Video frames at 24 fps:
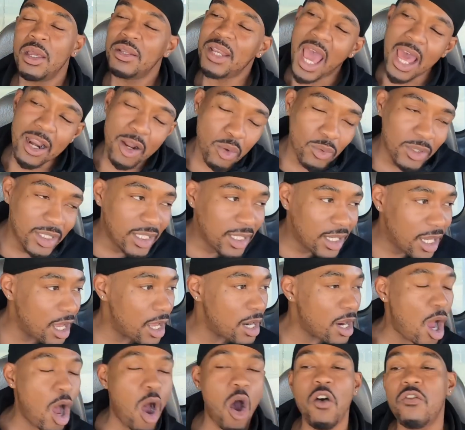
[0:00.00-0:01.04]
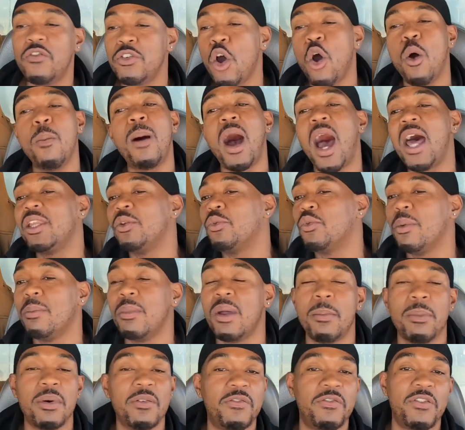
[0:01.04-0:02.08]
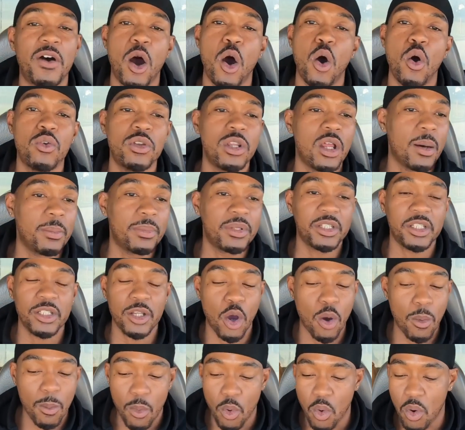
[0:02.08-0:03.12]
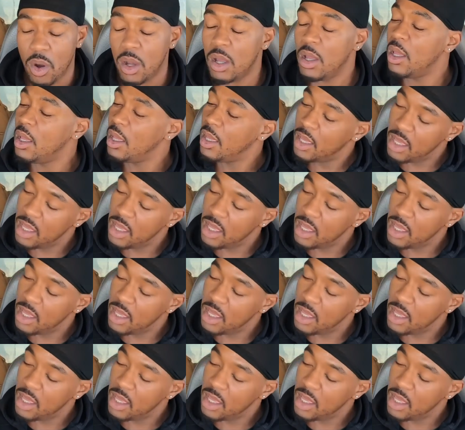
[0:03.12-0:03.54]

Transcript: Not only cut her off, nobody remember phone numbers no more.